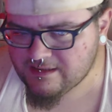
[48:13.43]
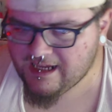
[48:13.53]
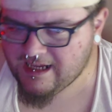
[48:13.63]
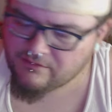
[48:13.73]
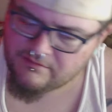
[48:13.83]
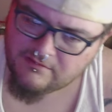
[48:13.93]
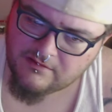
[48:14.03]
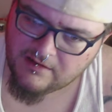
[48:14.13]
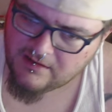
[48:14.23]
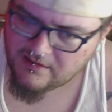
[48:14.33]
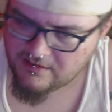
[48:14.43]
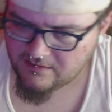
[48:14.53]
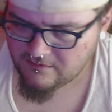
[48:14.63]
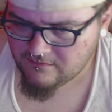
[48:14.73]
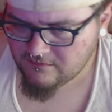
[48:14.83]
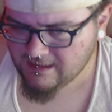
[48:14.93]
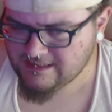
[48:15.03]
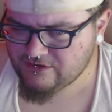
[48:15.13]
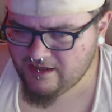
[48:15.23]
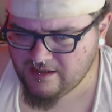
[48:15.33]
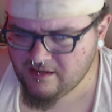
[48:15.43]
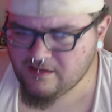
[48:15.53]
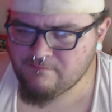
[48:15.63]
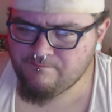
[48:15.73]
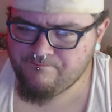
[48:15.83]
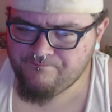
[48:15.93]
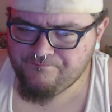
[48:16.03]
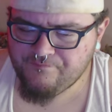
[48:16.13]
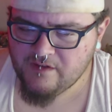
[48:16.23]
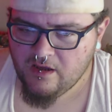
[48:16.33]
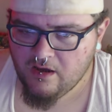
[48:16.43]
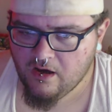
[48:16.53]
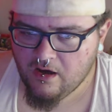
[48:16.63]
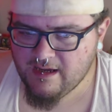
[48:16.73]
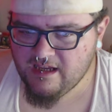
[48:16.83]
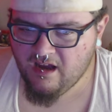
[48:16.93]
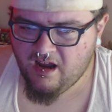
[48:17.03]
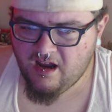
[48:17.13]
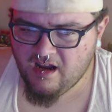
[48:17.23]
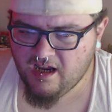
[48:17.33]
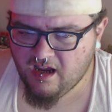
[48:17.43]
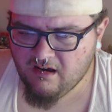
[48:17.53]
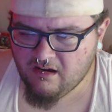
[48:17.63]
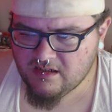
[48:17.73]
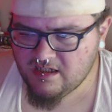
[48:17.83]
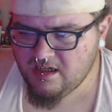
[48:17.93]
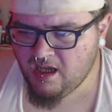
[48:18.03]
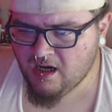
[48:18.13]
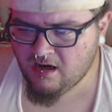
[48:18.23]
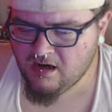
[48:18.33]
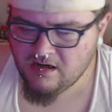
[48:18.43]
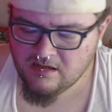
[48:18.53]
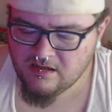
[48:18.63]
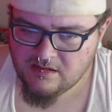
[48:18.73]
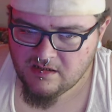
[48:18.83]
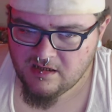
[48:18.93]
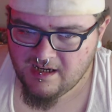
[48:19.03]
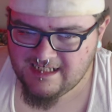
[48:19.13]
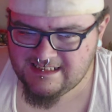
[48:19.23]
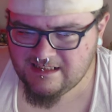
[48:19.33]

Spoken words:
Like, straight up. Oh my god, I got called a nigger. I say the word nigger a lot.